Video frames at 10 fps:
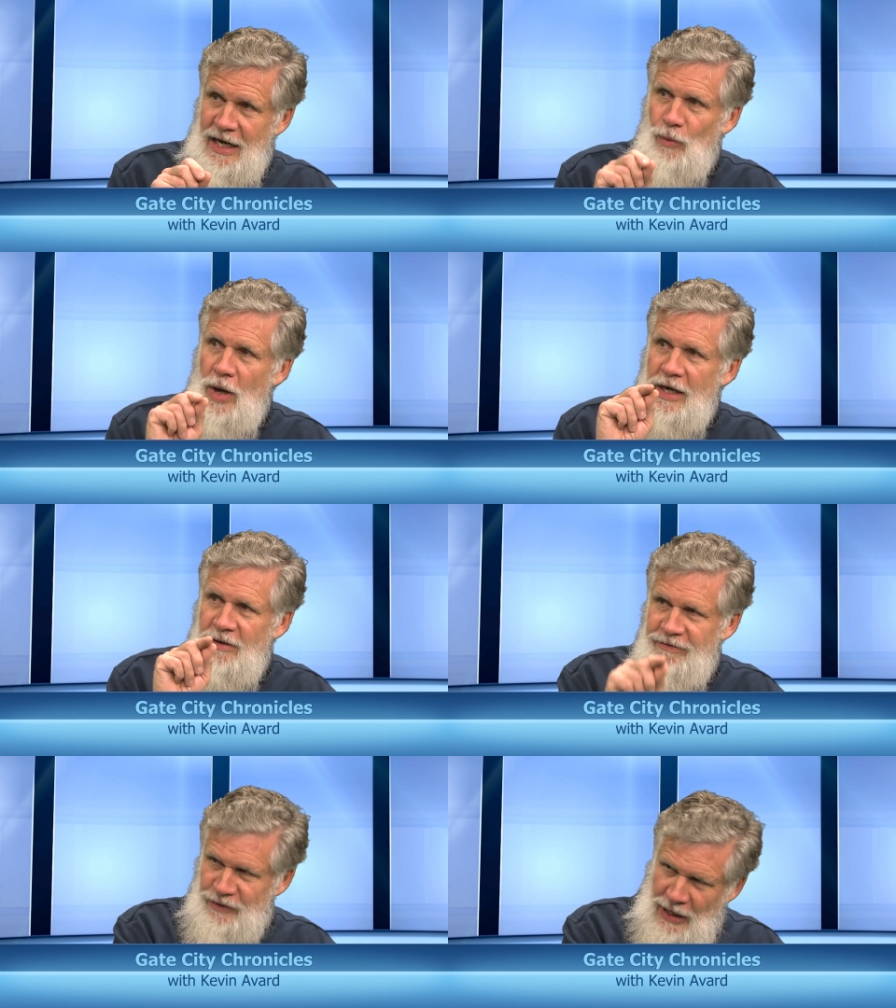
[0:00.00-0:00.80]
and I wanted
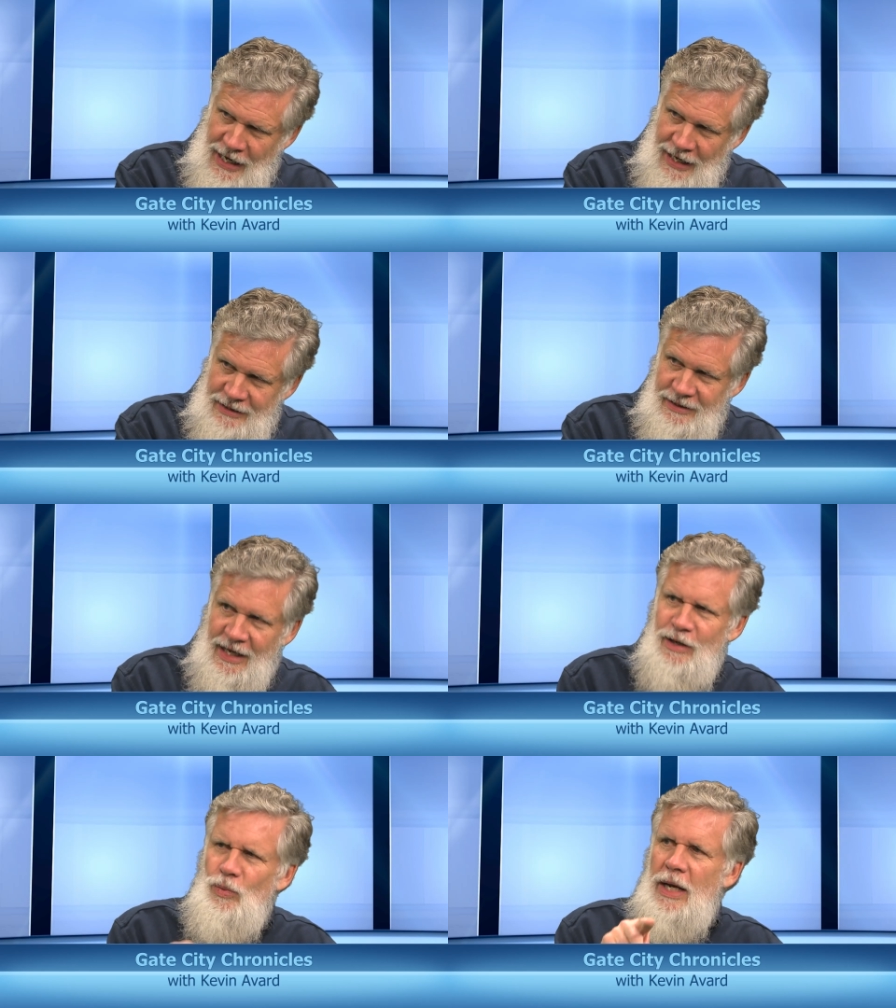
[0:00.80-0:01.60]
to fly it.
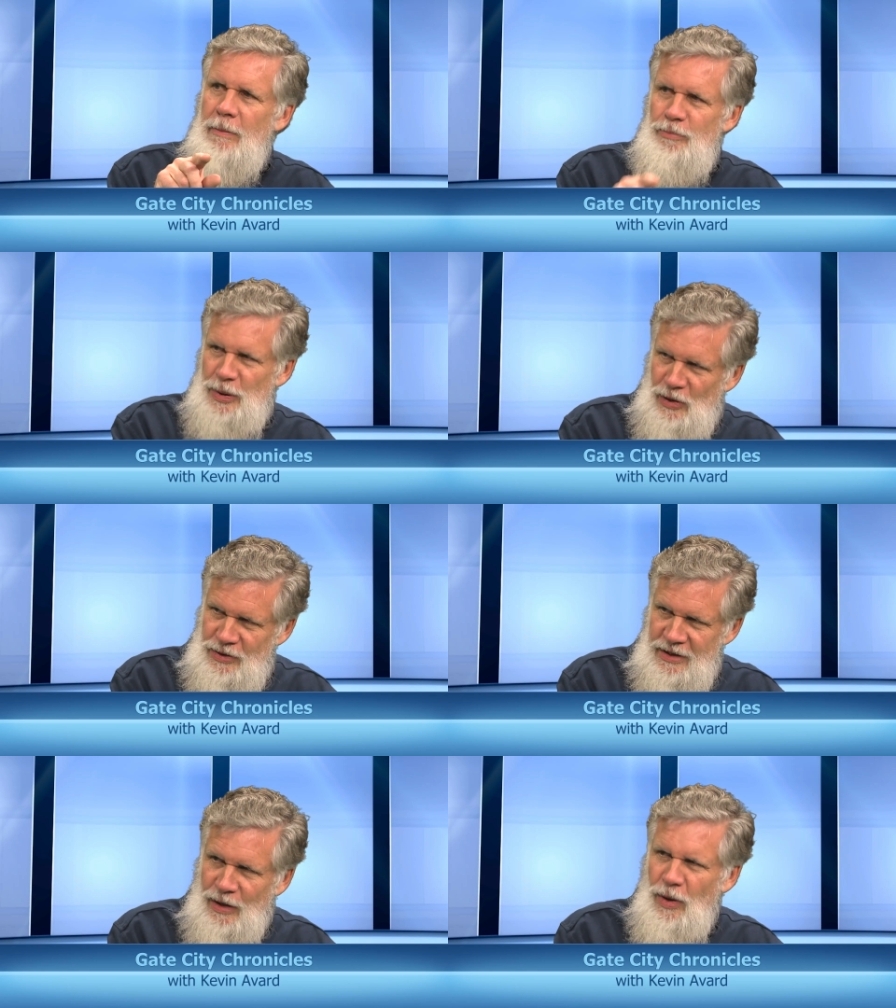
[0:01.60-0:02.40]
I didn't want to
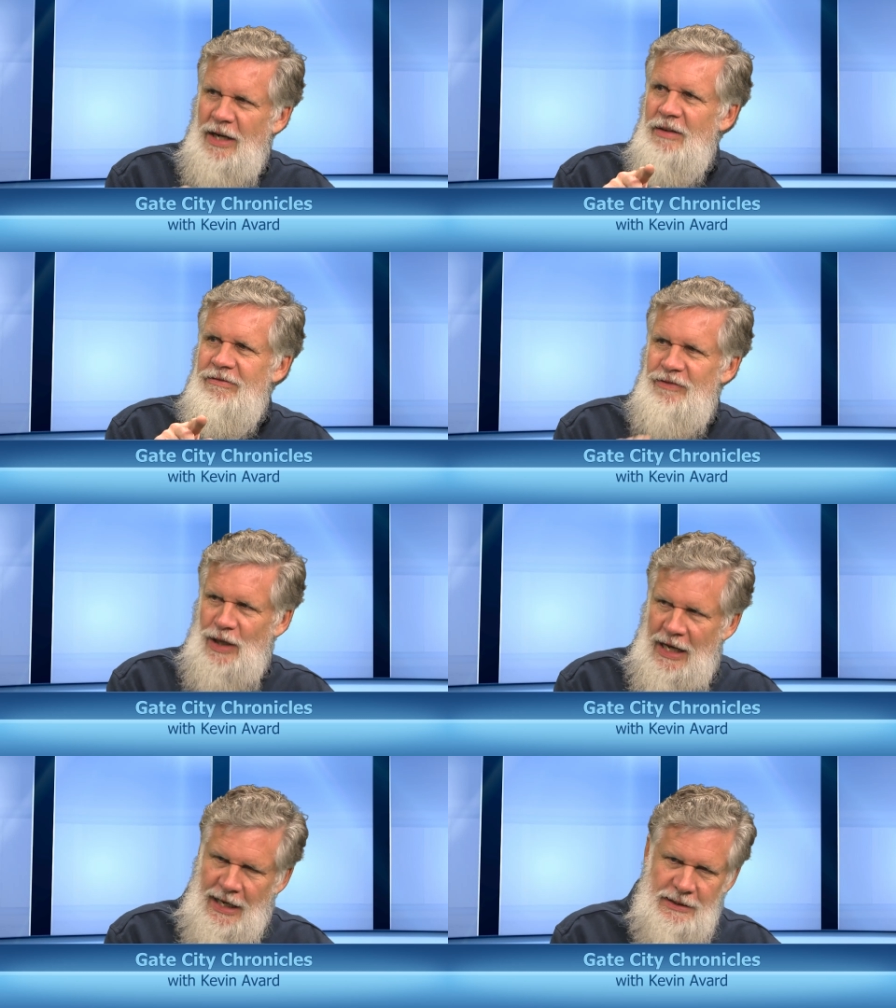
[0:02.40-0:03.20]
build it, I wanted to
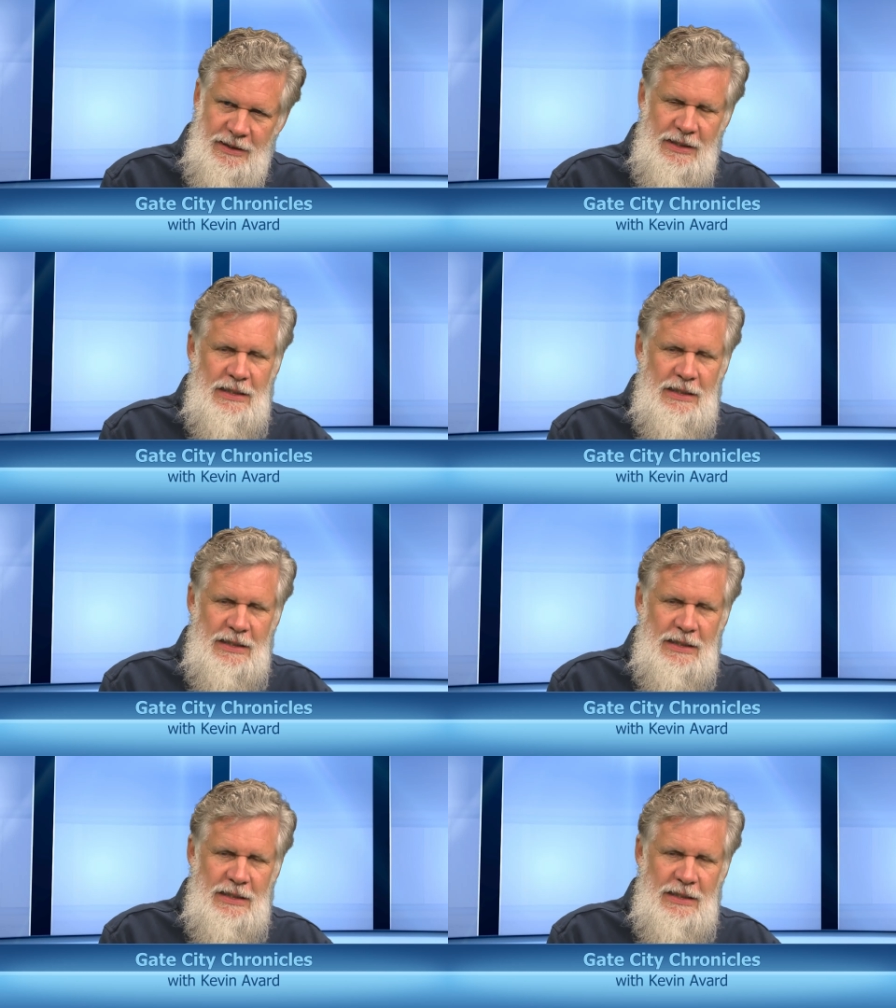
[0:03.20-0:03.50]
fly it.